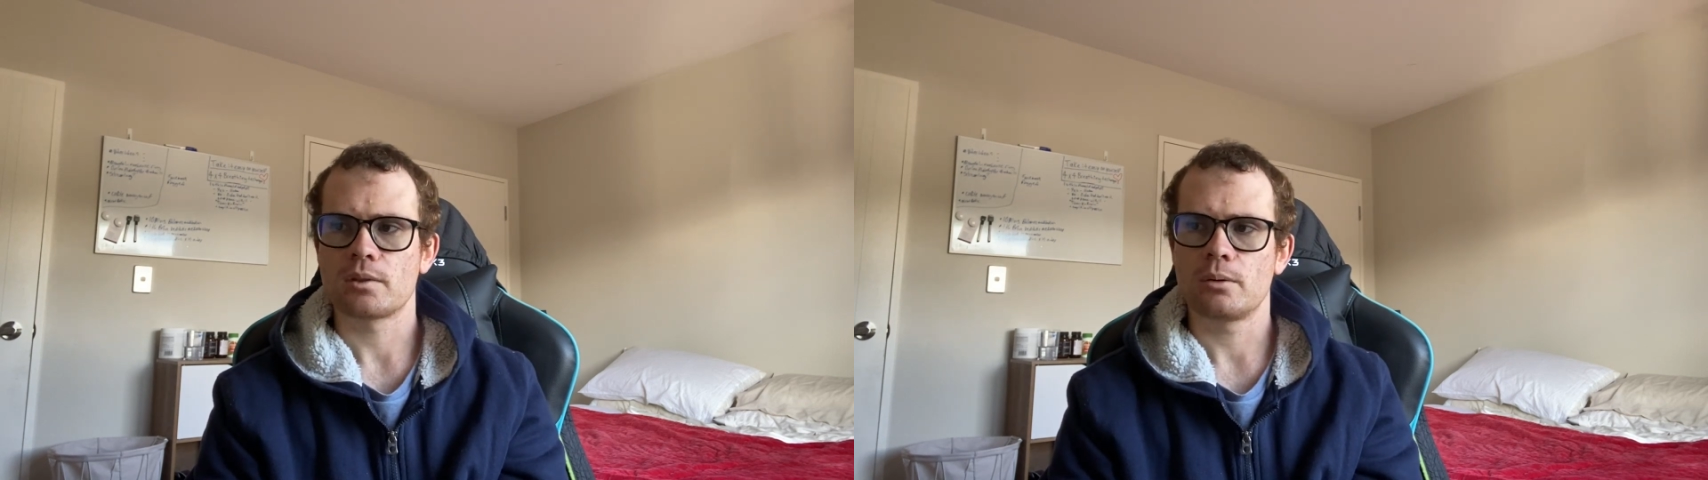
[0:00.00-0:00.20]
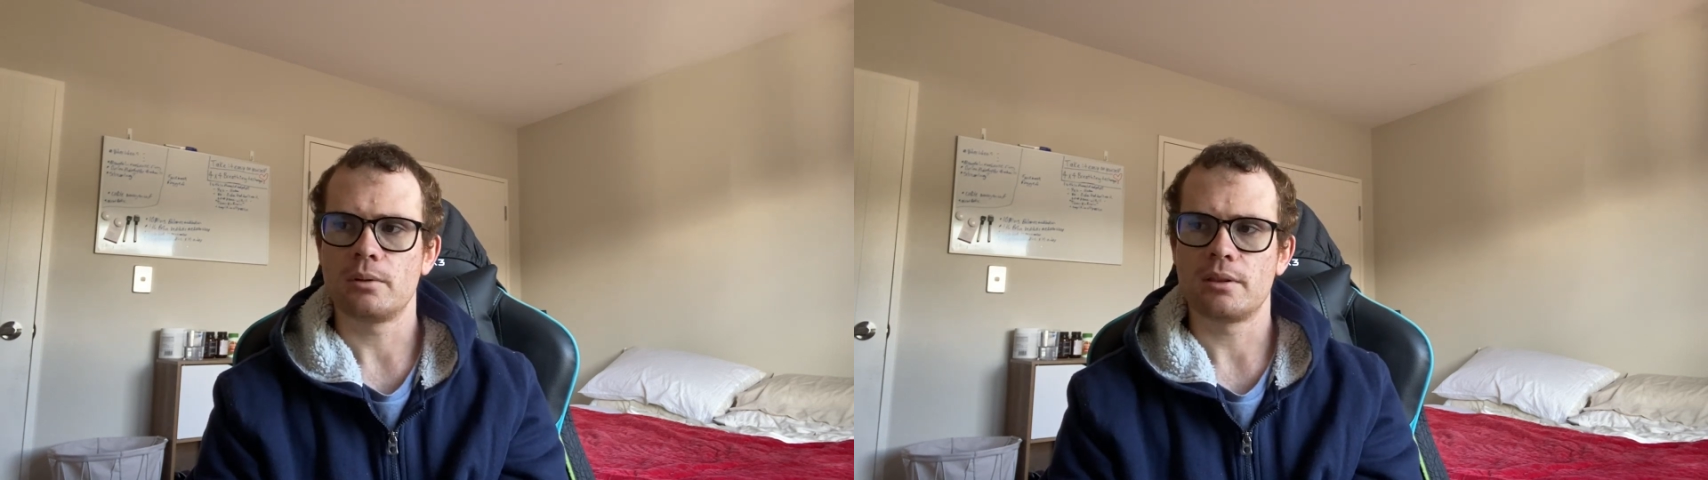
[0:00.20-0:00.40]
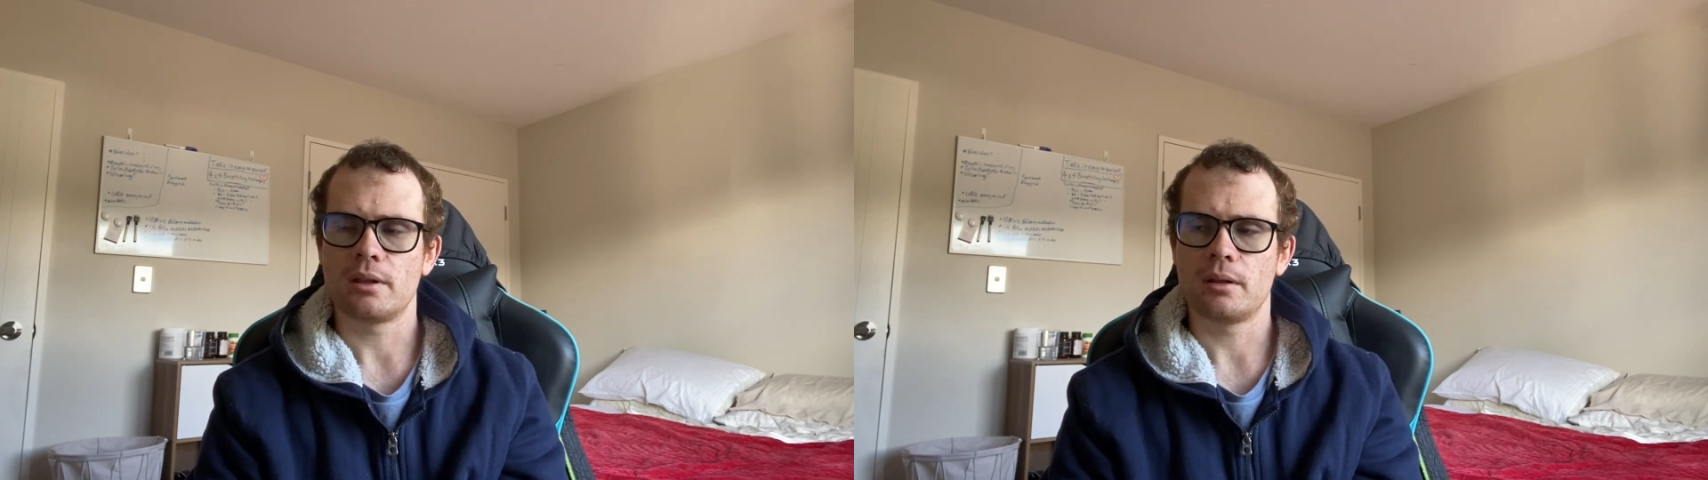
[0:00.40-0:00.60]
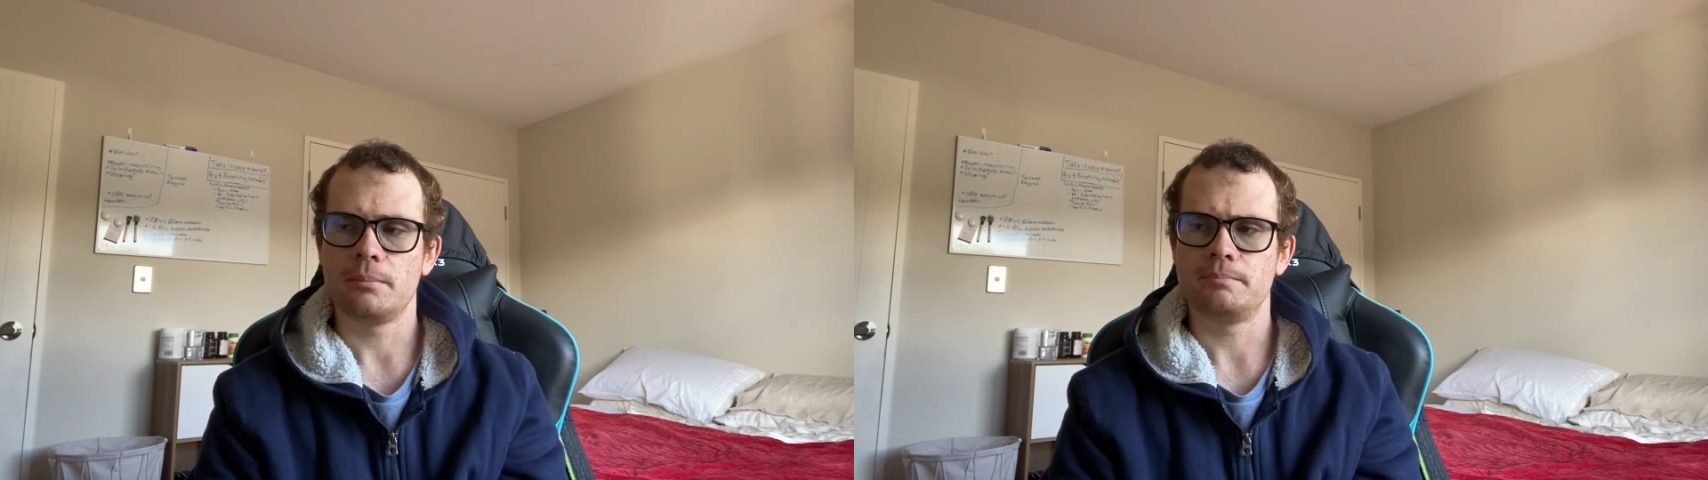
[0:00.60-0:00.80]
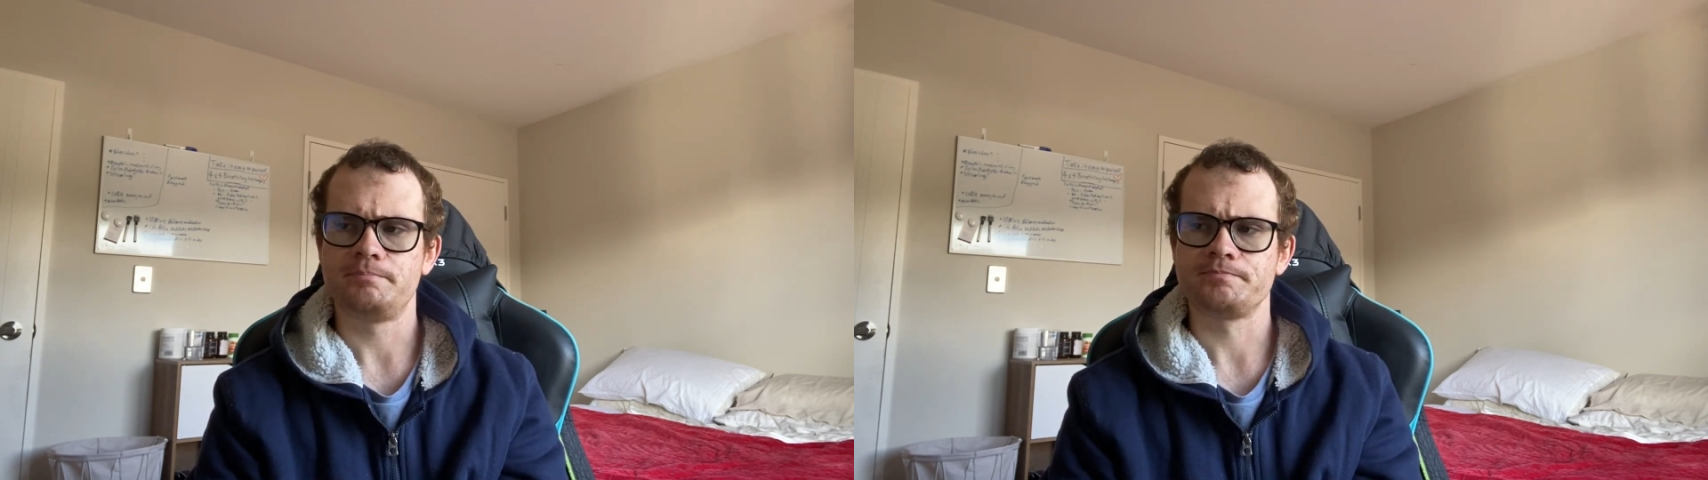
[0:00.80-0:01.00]
with
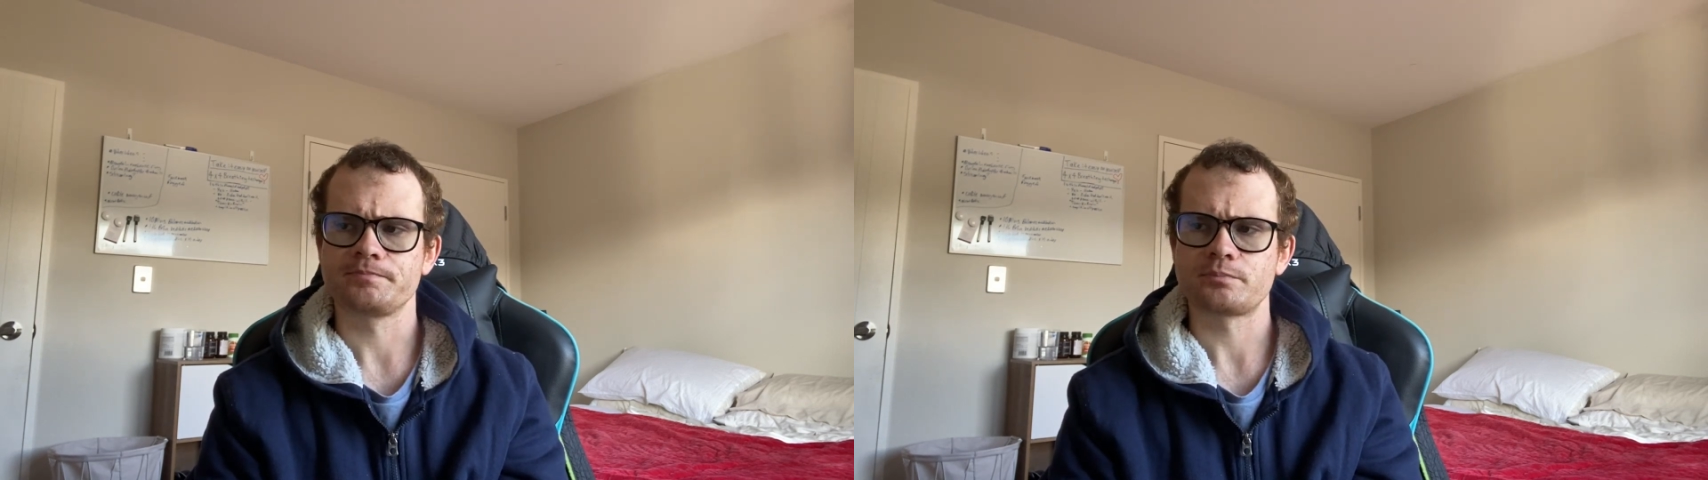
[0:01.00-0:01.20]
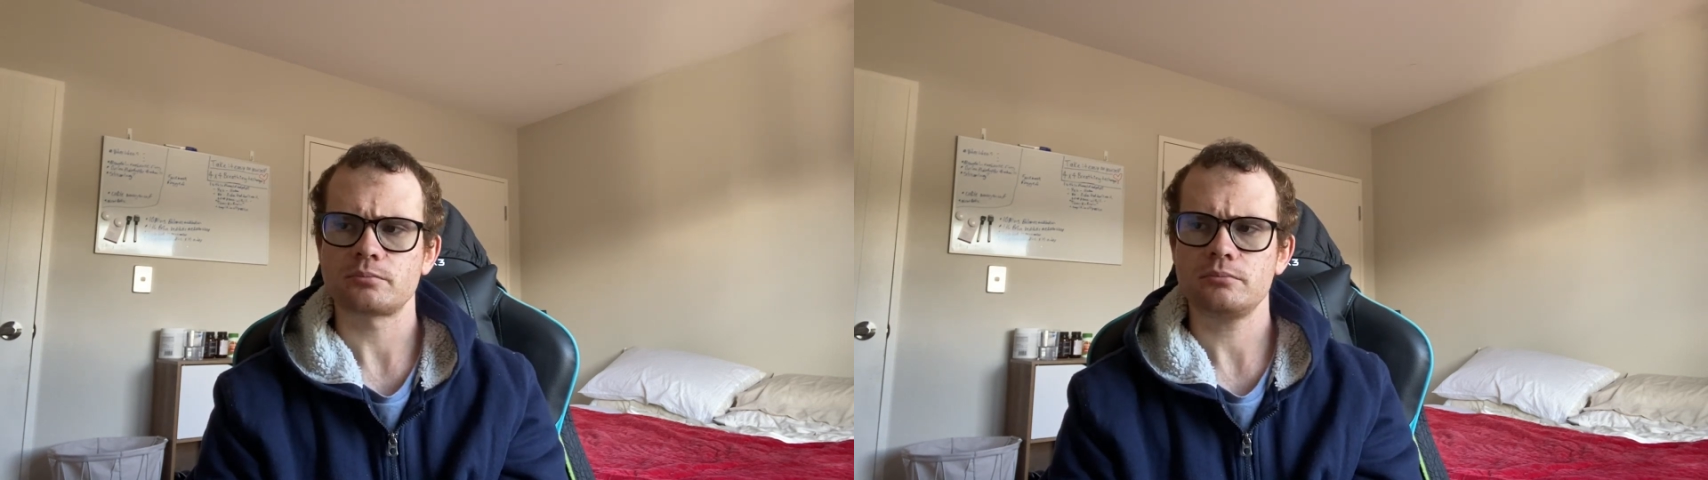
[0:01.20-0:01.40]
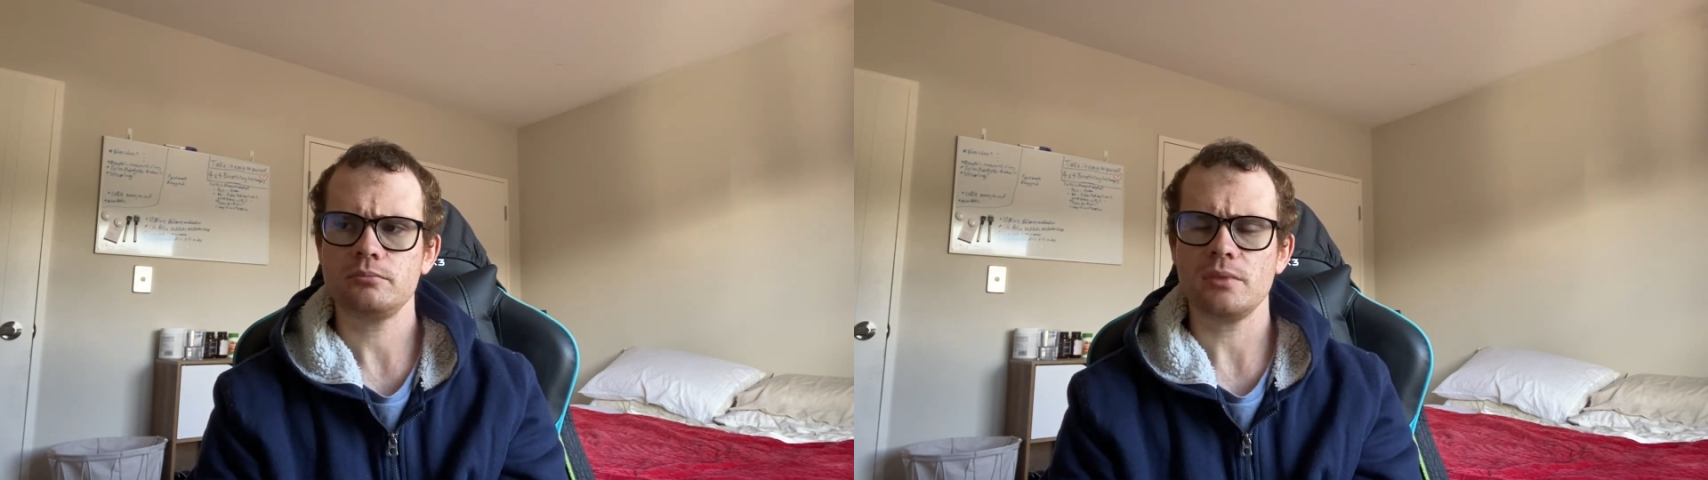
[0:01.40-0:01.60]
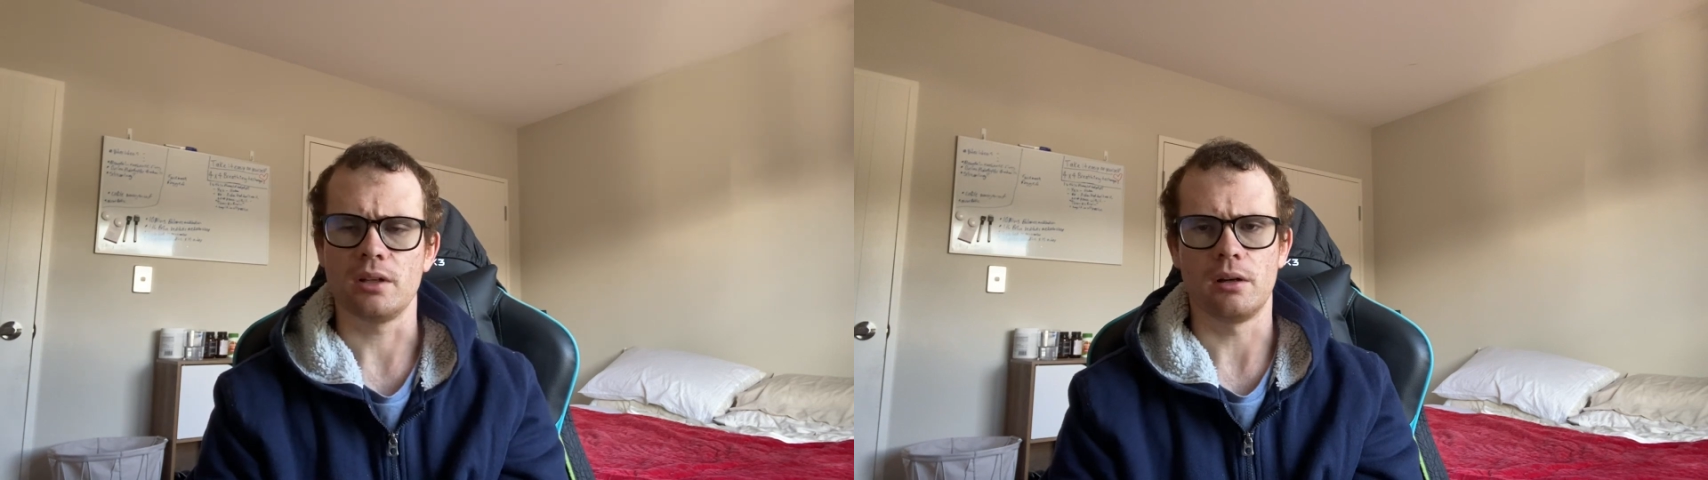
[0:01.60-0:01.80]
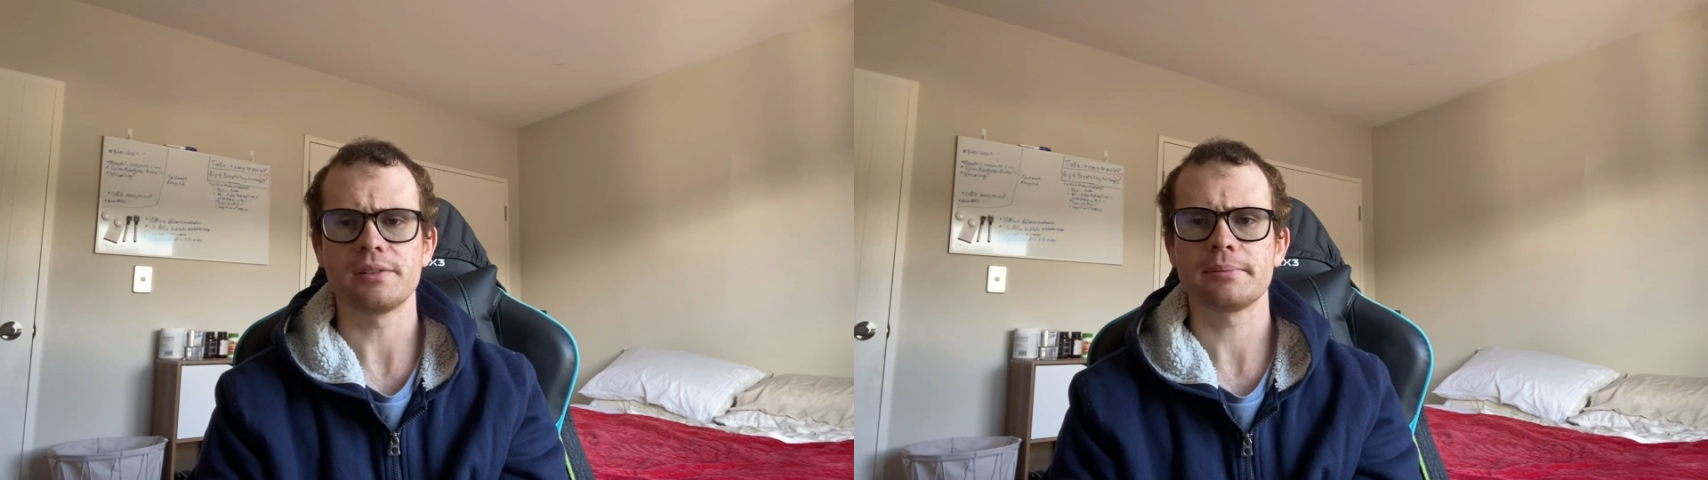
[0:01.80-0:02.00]
um,
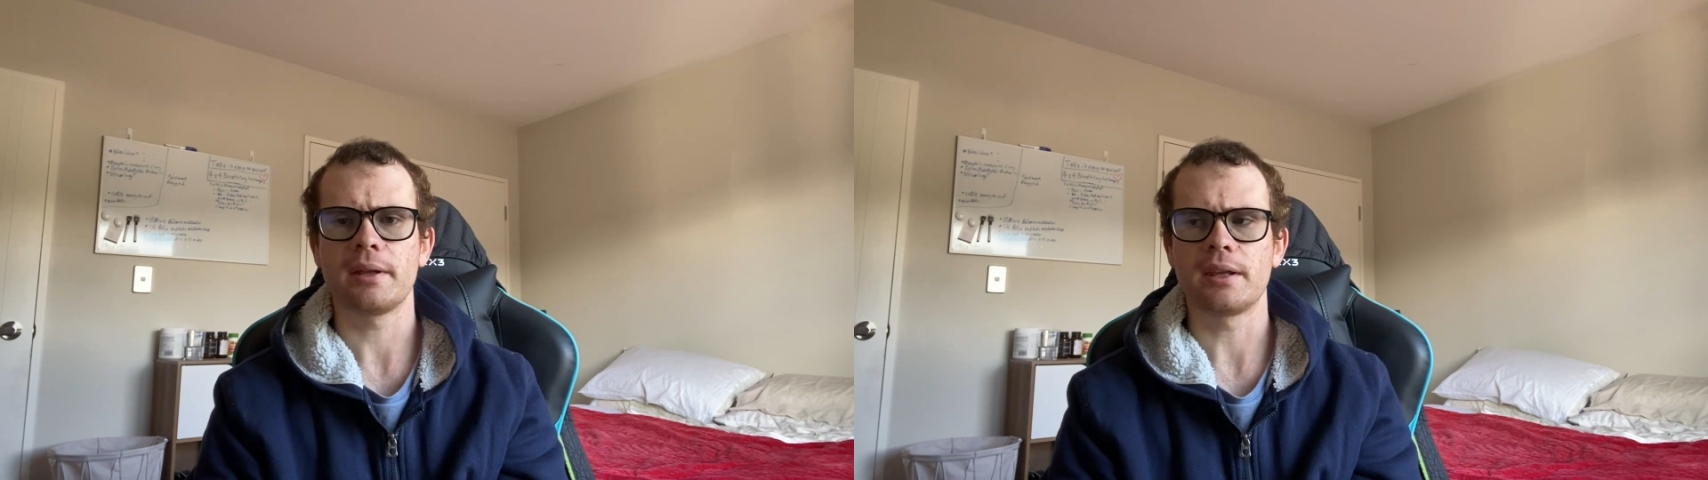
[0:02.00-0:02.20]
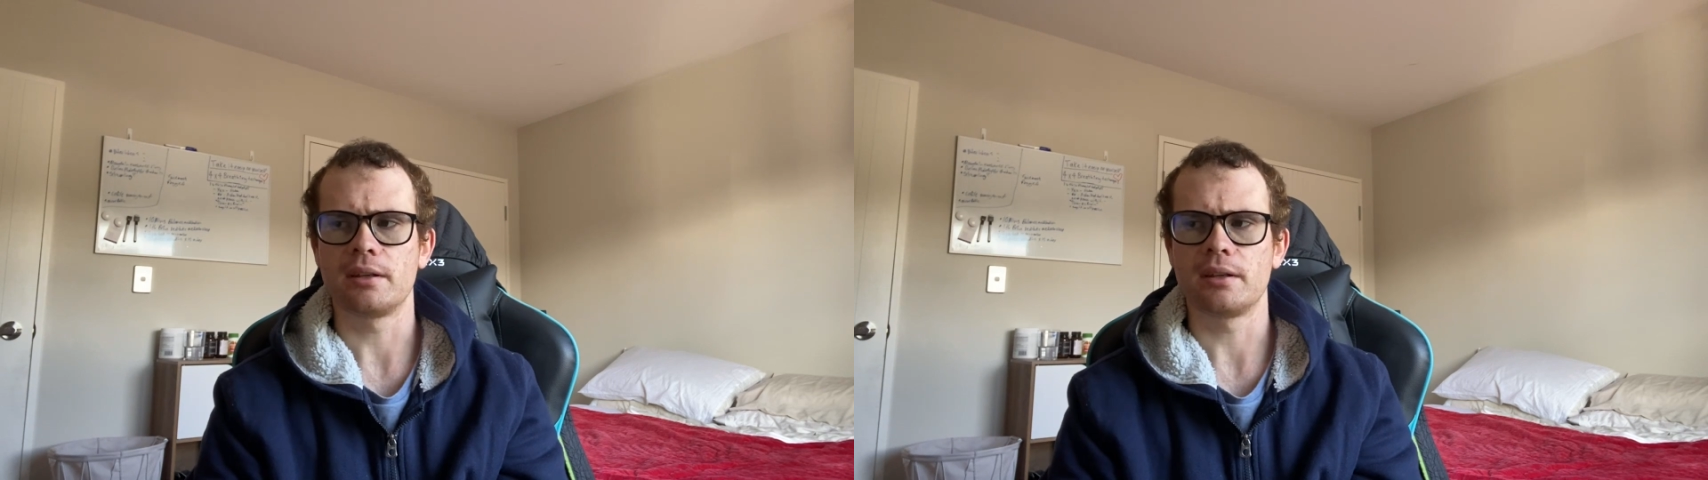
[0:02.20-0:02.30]
cosplaying